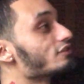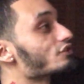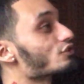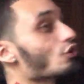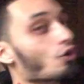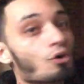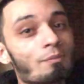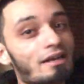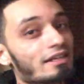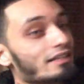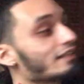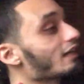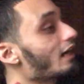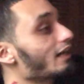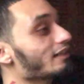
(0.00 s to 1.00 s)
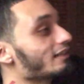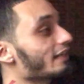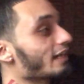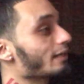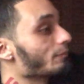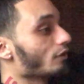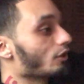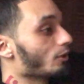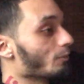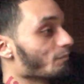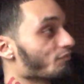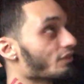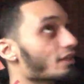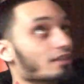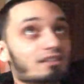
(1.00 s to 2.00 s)
so many goddamn
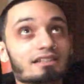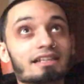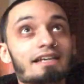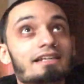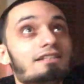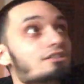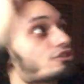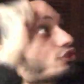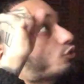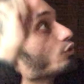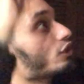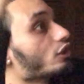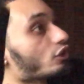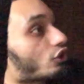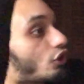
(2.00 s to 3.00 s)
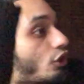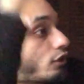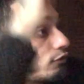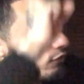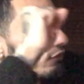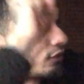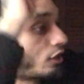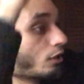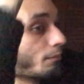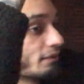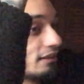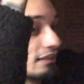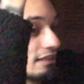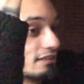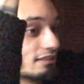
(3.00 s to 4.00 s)
um things you could learn from
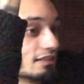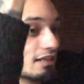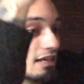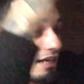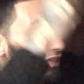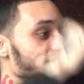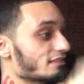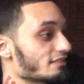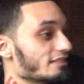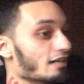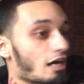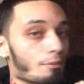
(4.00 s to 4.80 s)
and and and see